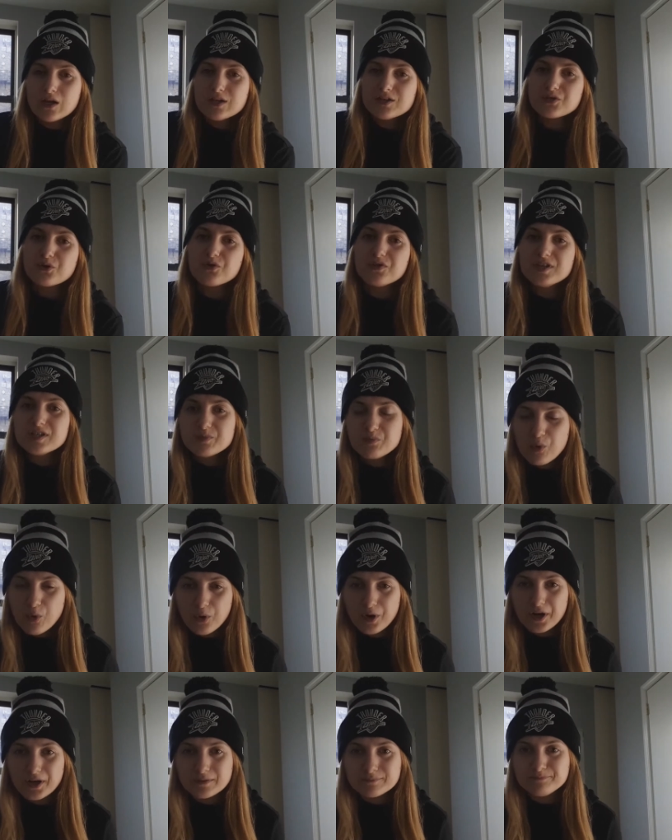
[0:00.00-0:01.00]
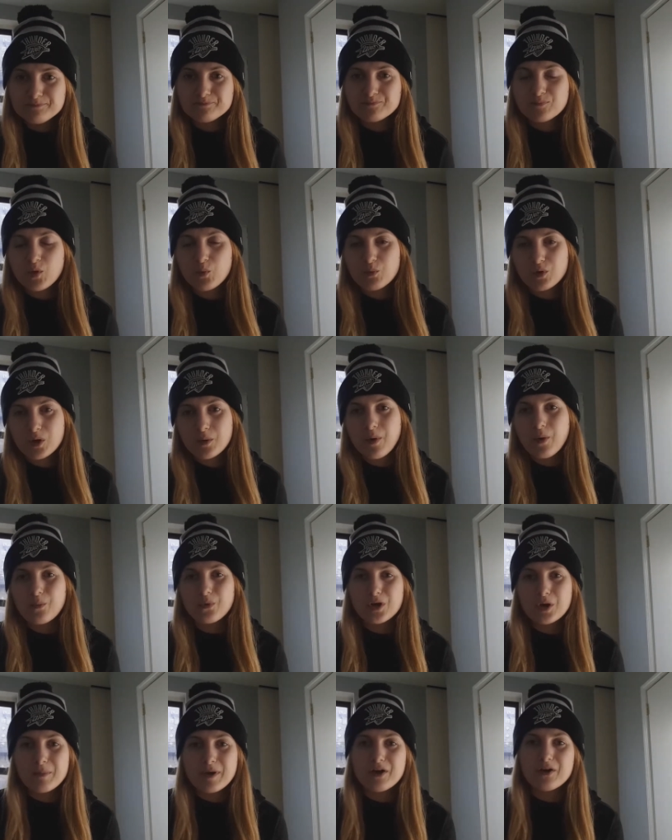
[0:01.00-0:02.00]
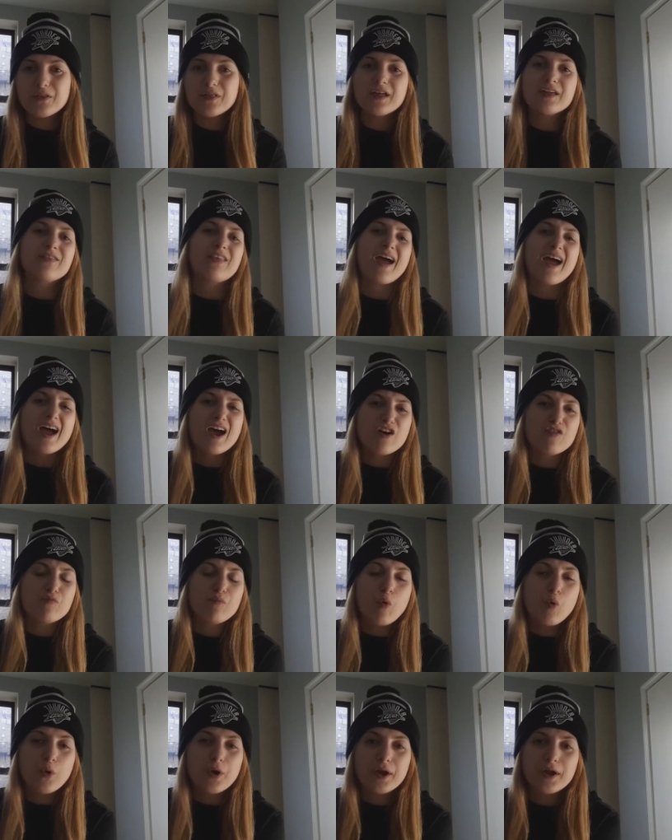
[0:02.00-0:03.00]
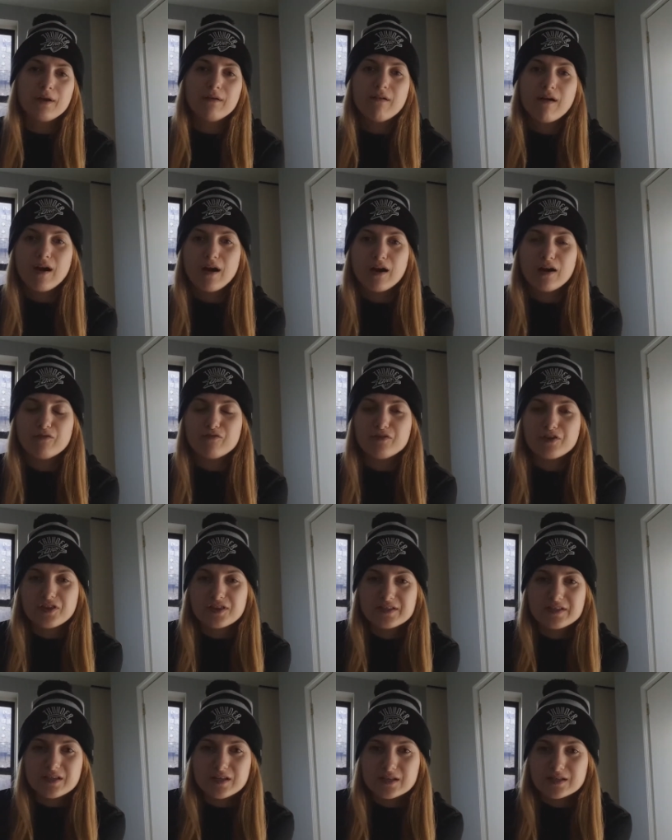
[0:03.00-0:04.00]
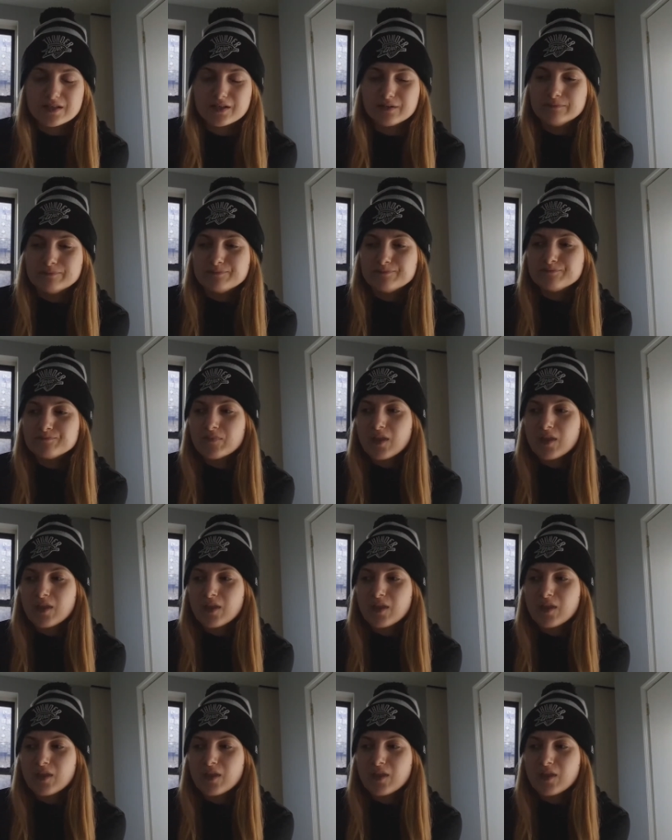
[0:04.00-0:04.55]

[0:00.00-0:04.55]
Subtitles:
So at this point, we're about like the half point for the season,